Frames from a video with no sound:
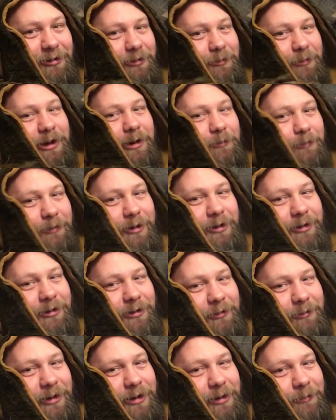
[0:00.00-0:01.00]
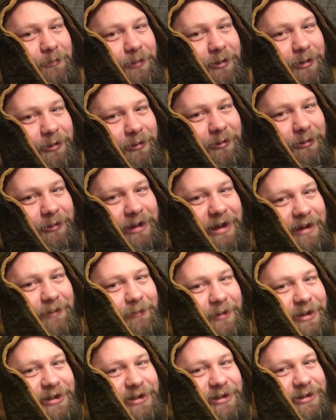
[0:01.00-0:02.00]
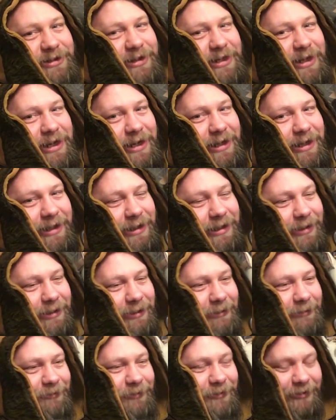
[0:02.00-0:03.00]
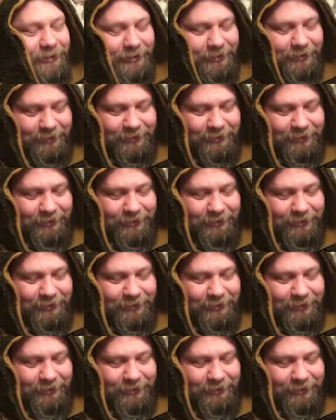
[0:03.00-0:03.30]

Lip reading: what a world, I've been stabbed.